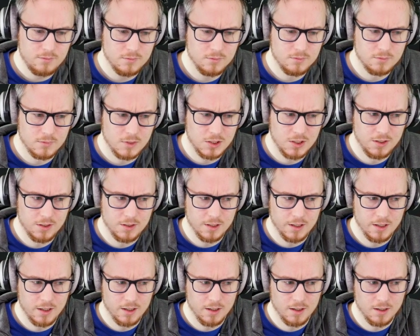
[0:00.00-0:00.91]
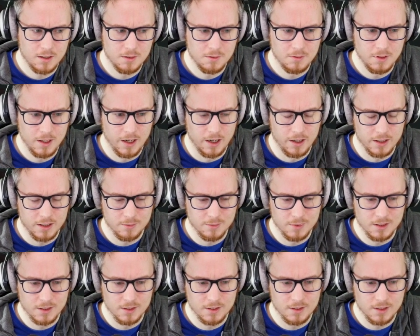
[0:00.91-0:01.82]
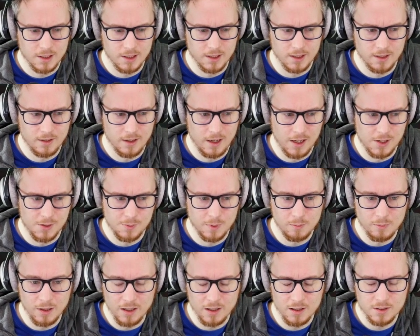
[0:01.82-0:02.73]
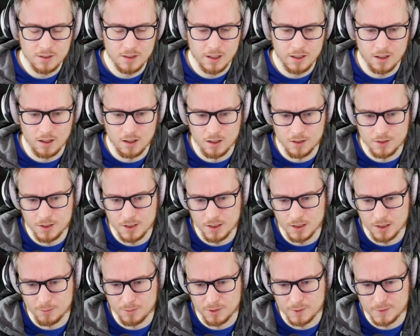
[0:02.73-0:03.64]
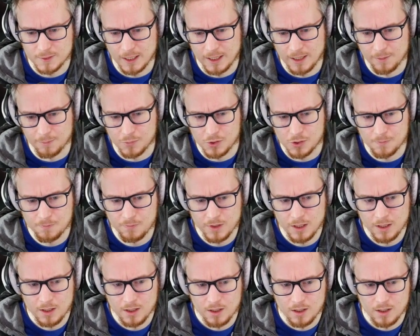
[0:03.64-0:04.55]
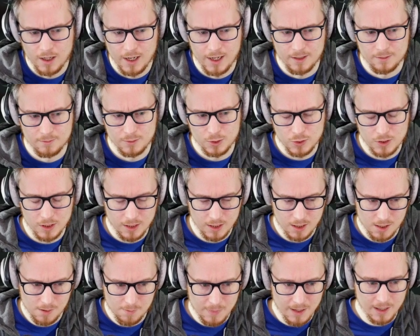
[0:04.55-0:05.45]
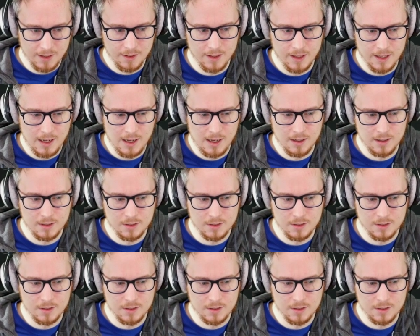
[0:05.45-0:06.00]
This is an argument that has been made in psychology a number of times, and you can expand that.